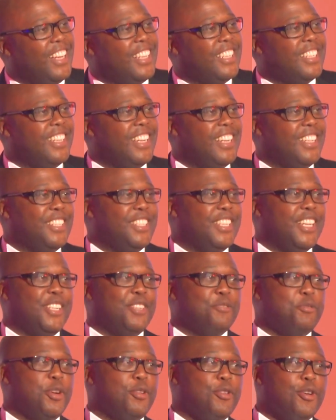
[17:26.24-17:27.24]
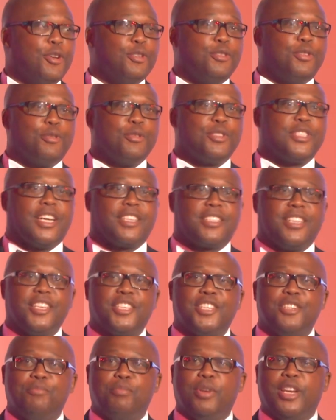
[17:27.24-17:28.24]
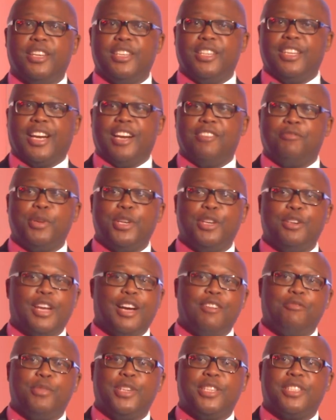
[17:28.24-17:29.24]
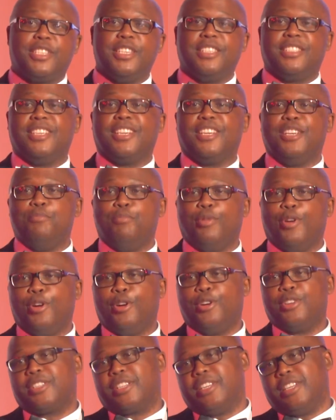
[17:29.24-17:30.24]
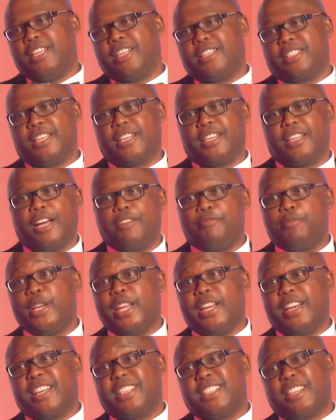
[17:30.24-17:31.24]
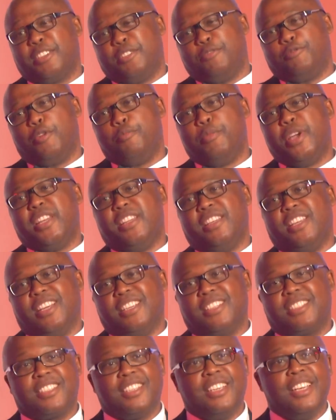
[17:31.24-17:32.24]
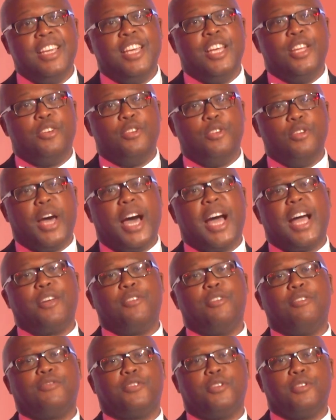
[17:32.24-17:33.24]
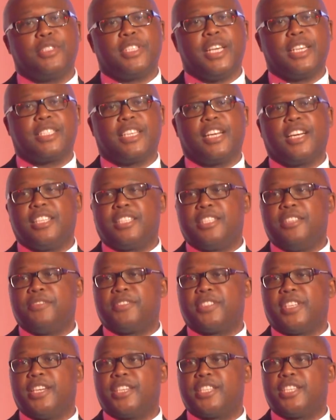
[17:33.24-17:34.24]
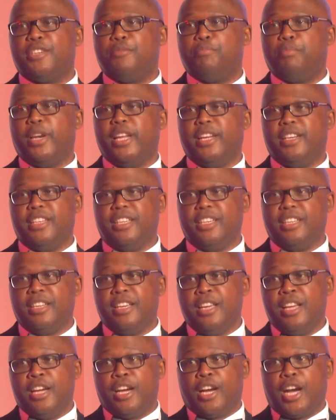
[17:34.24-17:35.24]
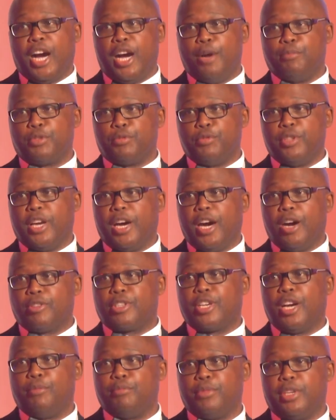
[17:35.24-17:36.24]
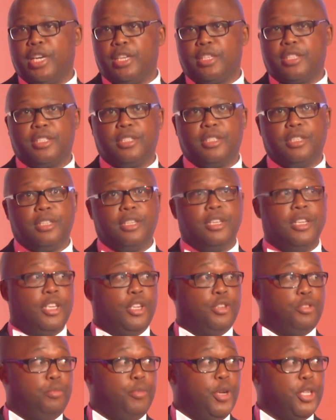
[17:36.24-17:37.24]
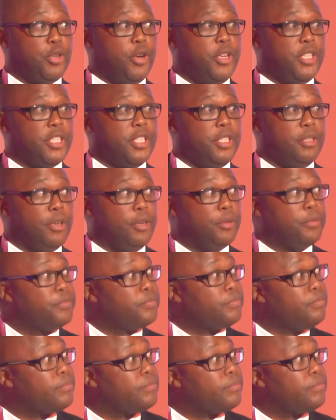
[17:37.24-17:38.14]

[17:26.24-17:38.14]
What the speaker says: And we go through succession planning. I've been sitting in boards and I've been an executive for many years. None of those executive session planning comes with the outcome that it will be a joint CEO.